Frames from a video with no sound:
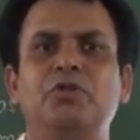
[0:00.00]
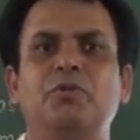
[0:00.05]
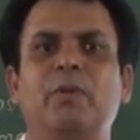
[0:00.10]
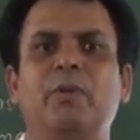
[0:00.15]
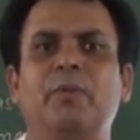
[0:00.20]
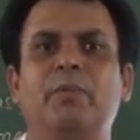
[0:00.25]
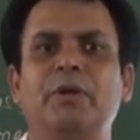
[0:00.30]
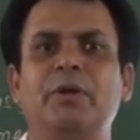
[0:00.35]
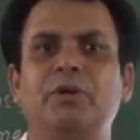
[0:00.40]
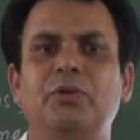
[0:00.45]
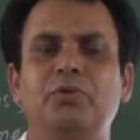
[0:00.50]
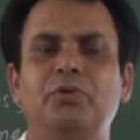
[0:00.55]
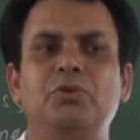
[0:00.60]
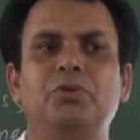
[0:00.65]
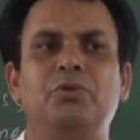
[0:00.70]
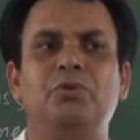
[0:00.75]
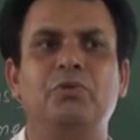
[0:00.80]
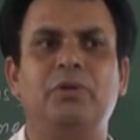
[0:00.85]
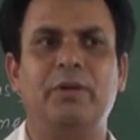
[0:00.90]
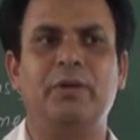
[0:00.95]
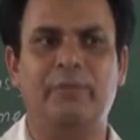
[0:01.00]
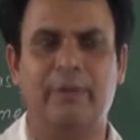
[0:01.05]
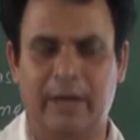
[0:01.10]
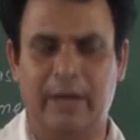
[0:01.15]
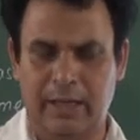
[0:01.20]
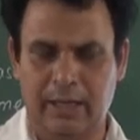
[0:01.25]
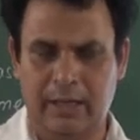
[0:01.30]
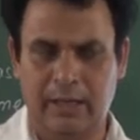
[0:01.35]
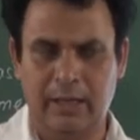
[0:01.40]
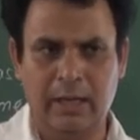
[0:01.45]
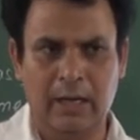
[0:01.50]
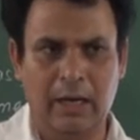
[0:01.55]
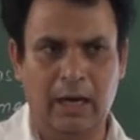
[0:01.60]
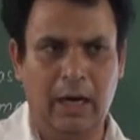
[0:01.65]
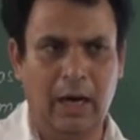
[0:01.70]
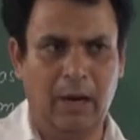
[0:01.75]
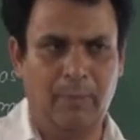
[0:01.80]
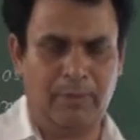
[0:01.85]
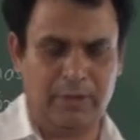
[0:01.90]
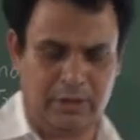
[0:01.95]
used to define a
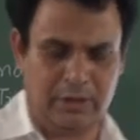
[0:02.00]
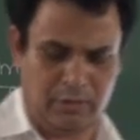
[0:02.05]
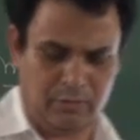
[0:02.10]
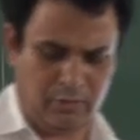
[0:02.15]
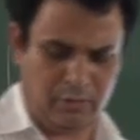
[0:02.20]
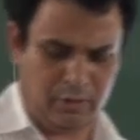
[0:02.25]
particular